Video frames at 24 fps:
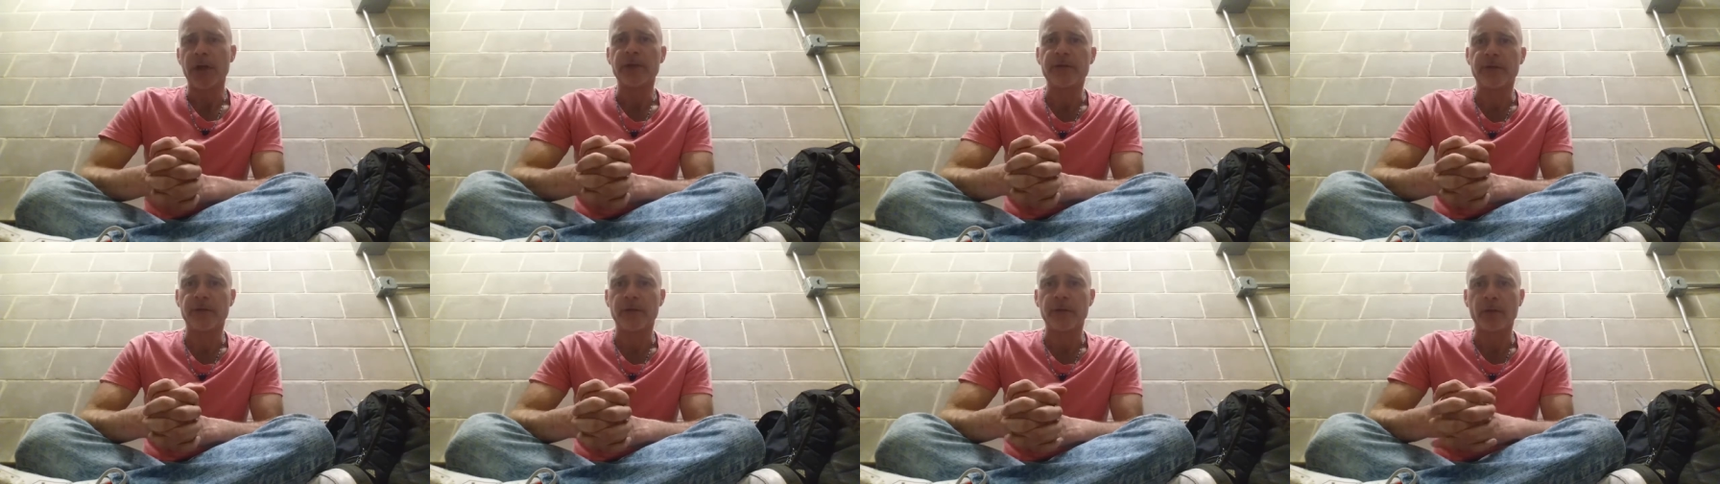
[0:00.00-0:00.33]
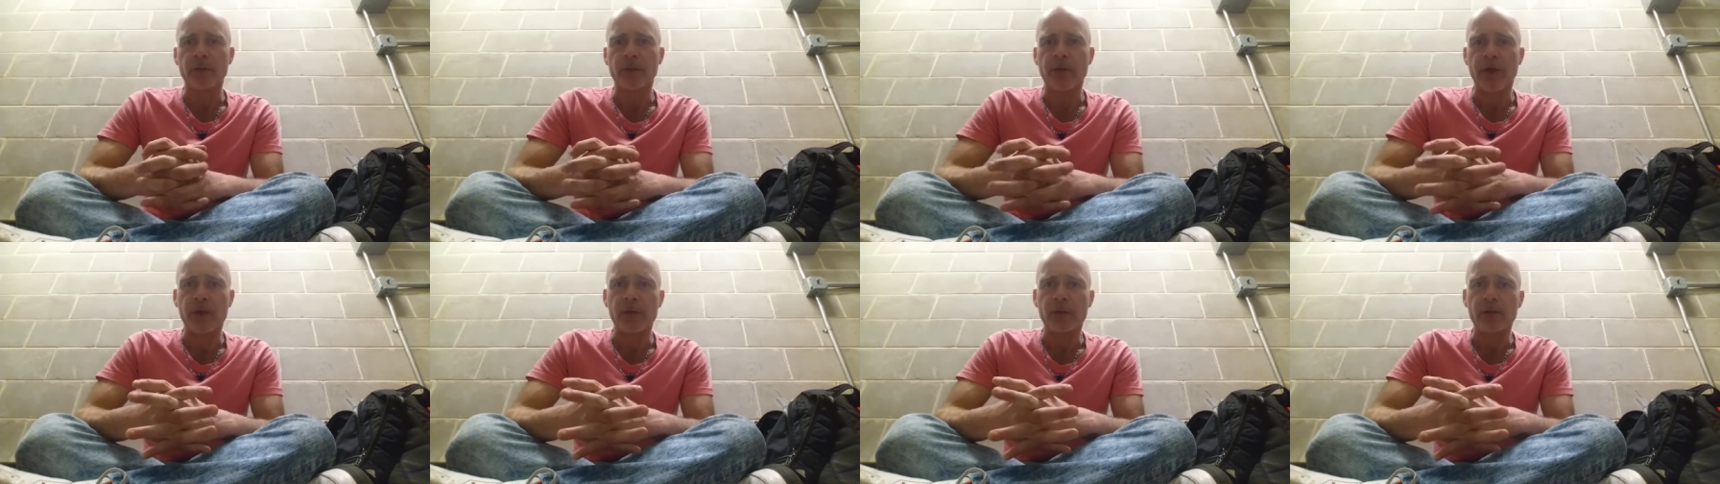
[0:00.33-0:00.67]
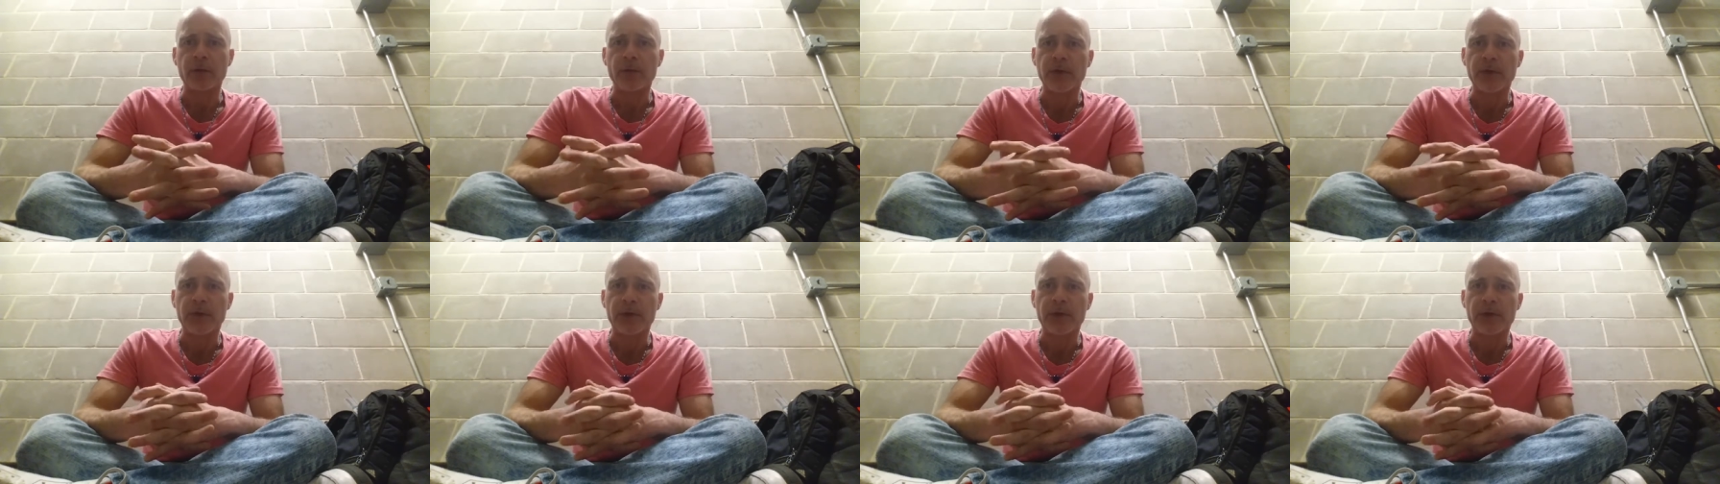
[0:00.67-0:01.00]
interview that
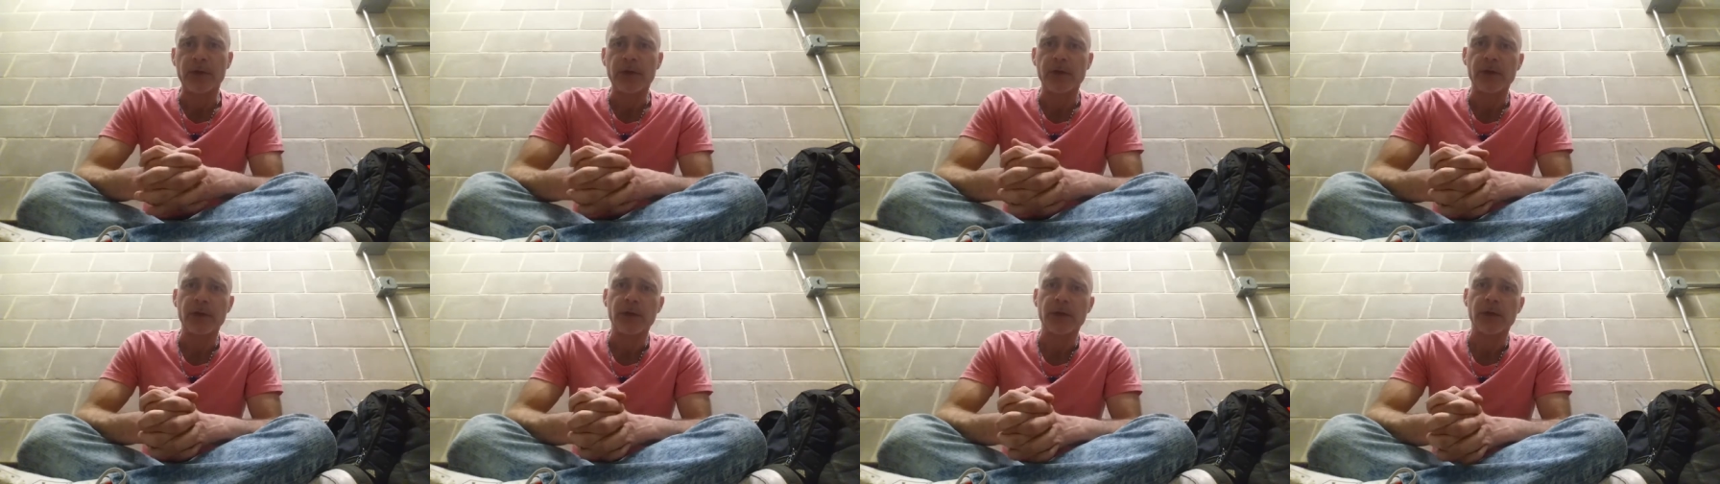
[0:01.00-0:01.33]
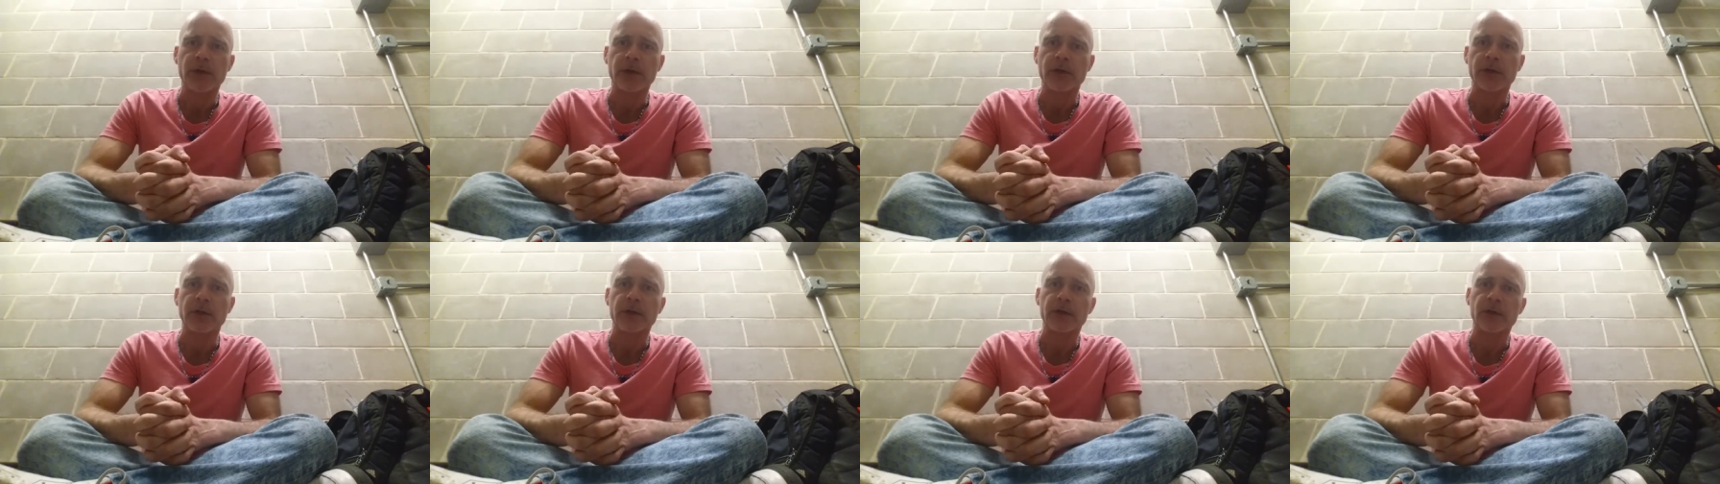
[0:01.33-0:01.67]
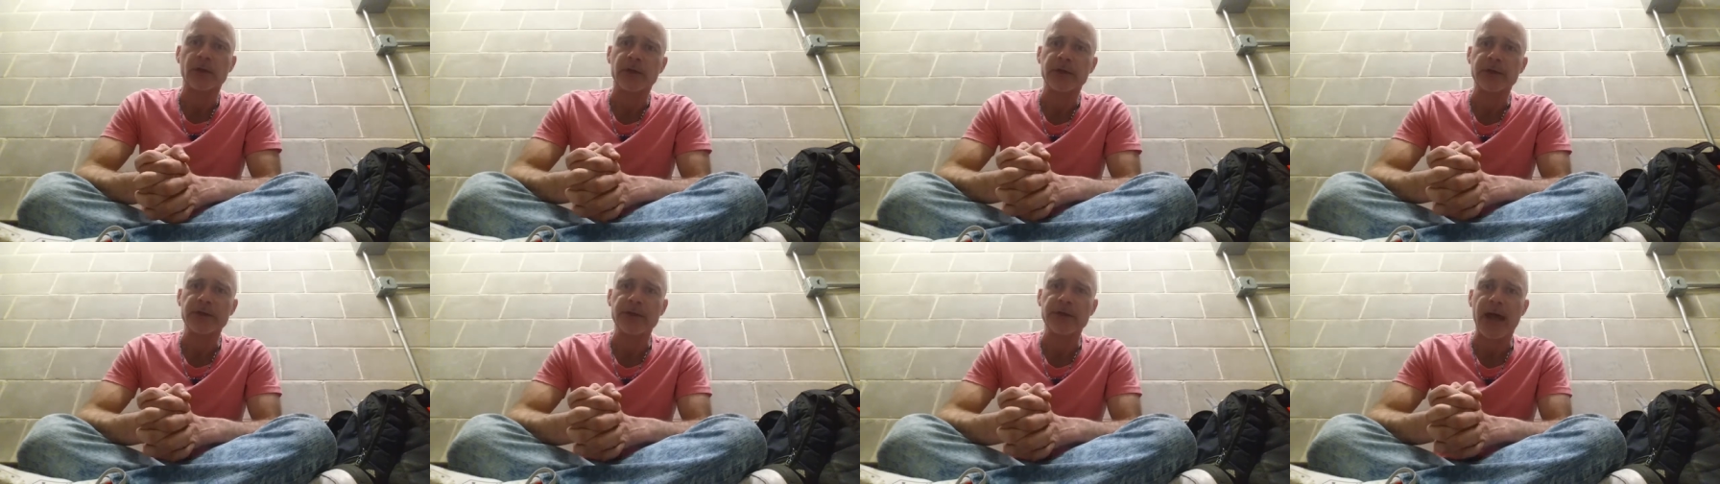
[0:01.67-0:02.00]
we
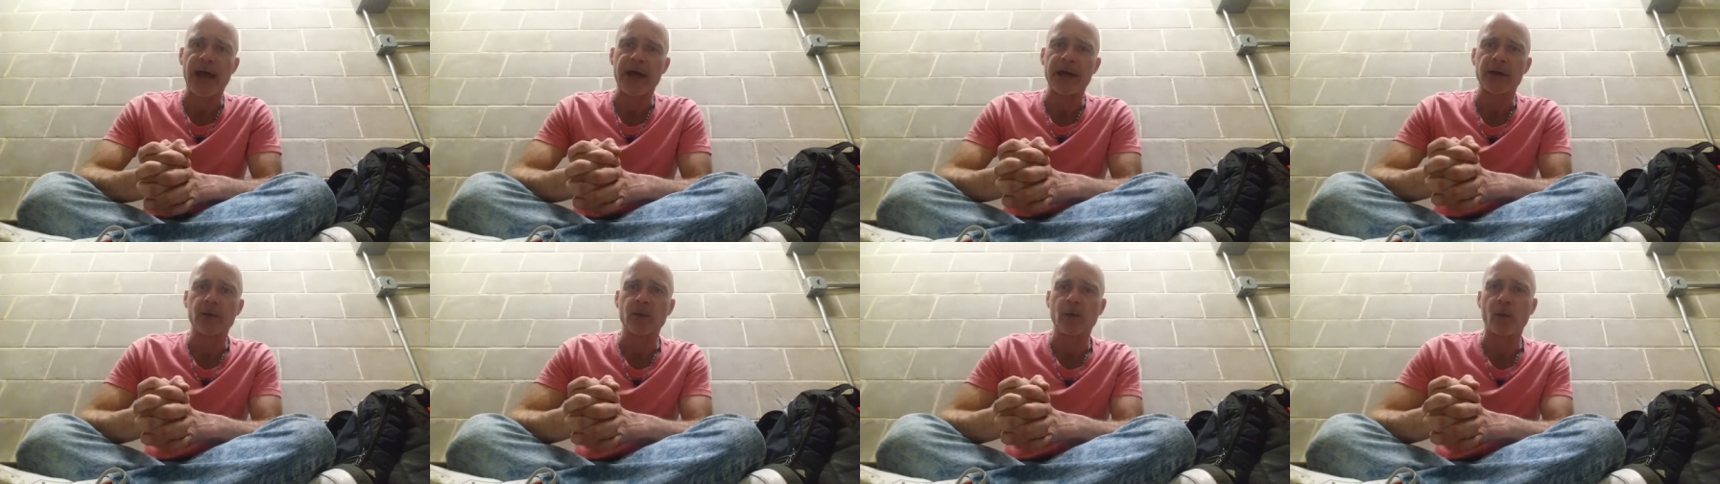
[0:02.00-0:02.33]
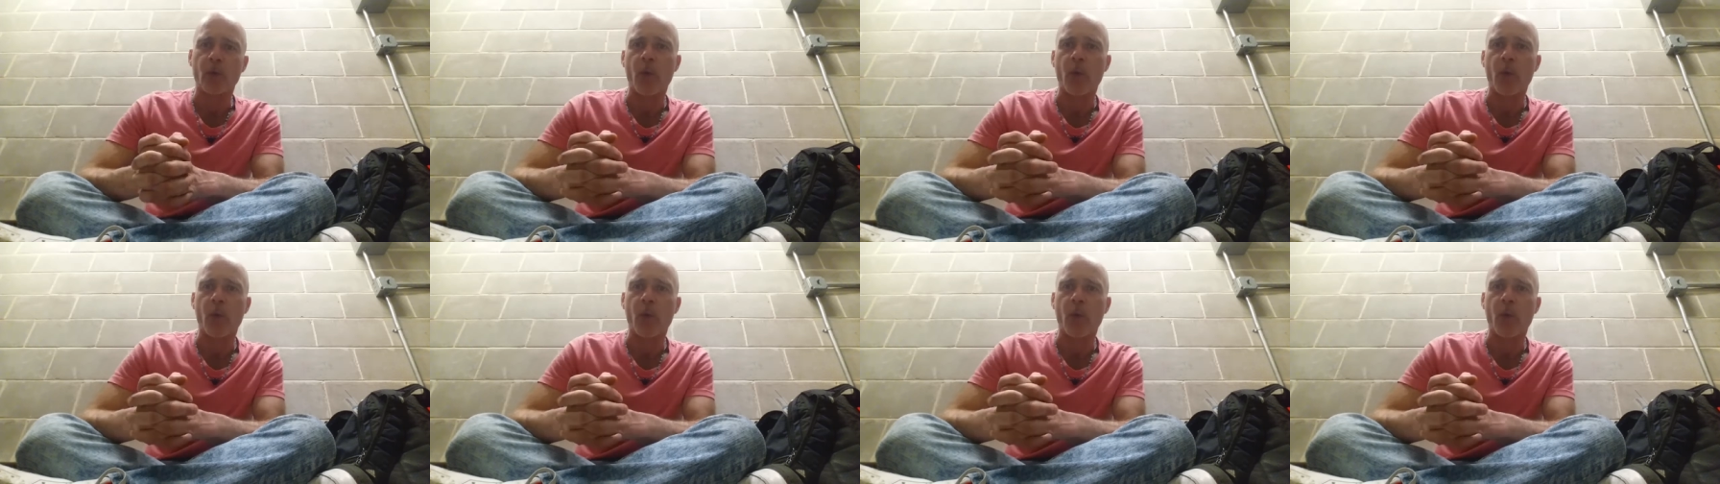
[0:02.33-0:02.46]
looked at